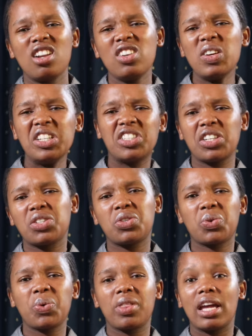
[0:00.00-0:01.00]
not just
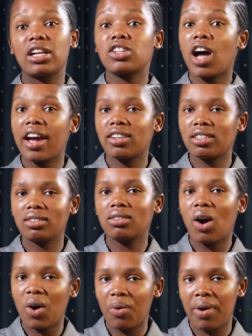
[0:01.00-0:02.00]
through their
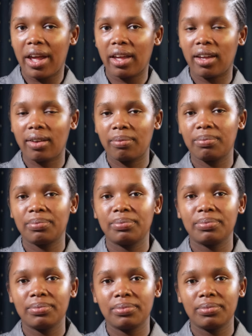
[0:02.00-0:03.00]
title or rank.
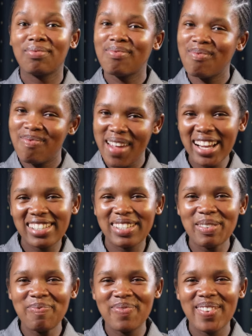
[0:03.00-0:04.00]
Next
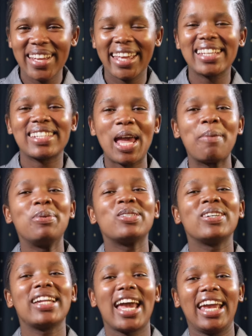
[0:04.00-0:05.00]
up is
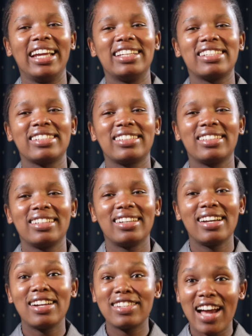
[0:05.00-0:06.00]
episode 8,
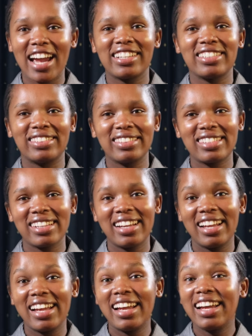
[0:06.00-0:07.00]
titled
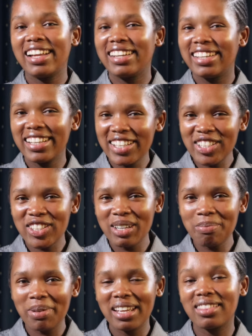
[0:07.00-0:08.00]

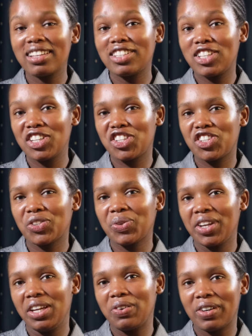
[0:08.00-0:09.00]
Leadership in the Digital
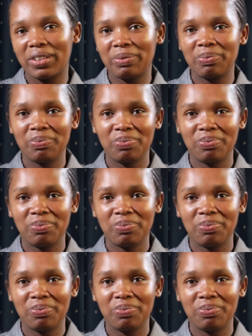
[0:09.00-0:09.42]
Era.